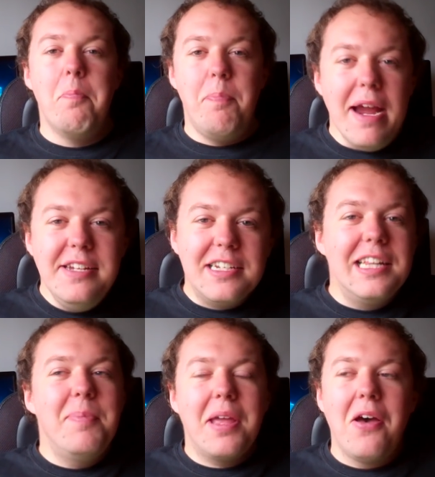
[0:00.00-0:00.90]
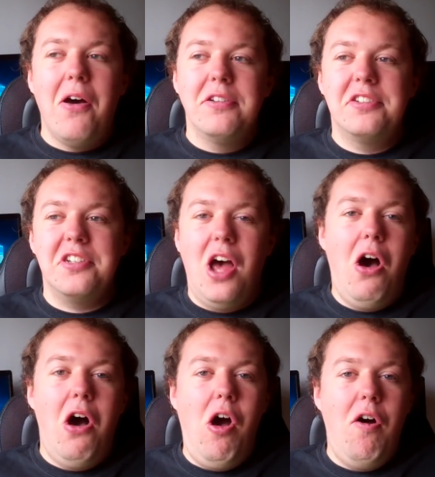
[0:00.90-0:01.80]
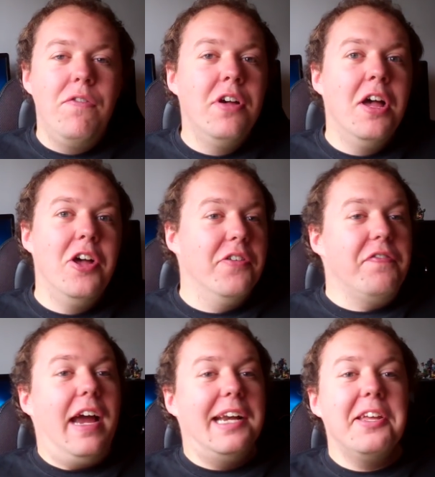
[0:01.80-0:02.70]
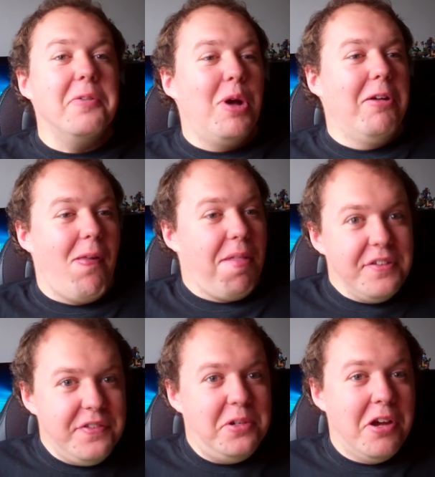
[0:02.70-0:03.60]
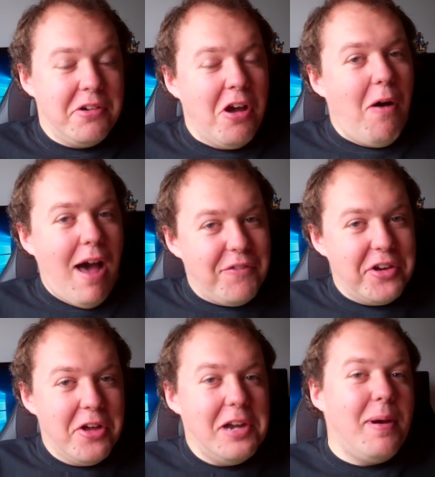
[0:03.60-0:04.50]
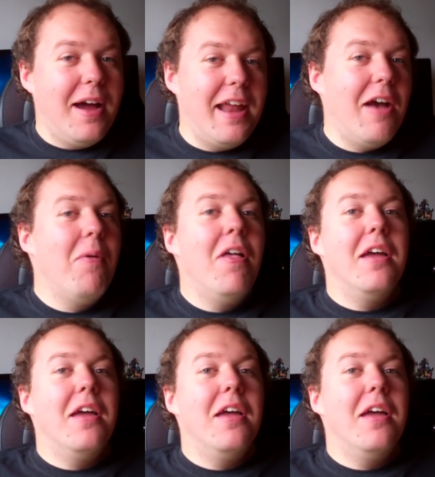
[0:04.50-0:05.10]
basically because of the fact that, well, if you don't know, I haven't heard by now,